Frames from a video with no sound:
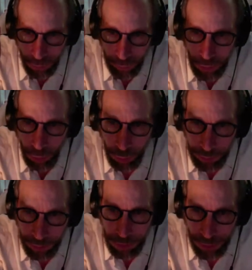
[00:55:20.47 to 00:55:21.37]
We don't
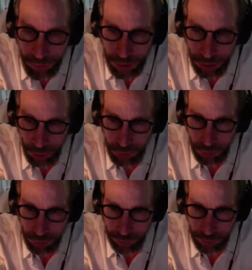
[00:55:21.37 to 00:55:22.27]
appear to live in a closed
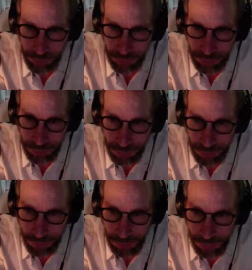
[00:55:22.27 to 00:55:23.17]
universe.
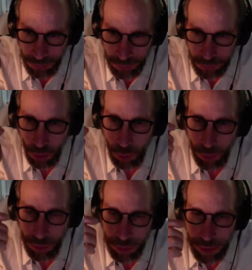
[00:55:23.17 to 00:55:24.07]
So
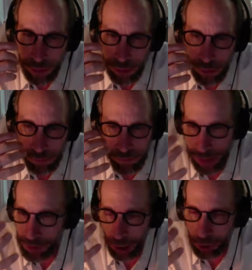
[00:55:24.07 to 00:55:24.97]

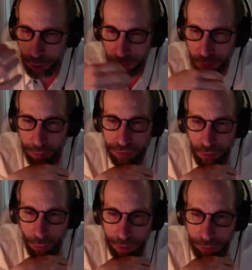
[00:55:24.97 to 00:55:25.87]
maybe our universe wasn't
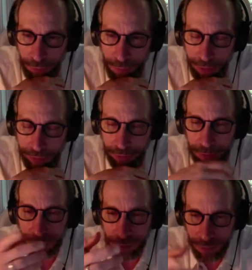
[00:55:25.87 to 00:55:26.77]
created from nothing.
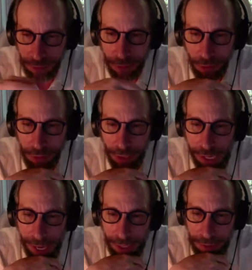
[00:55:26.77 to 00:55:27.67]
Click
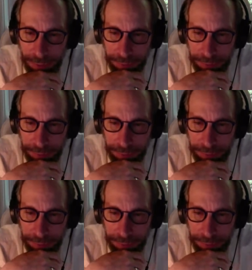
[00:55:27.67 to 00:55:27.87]
again.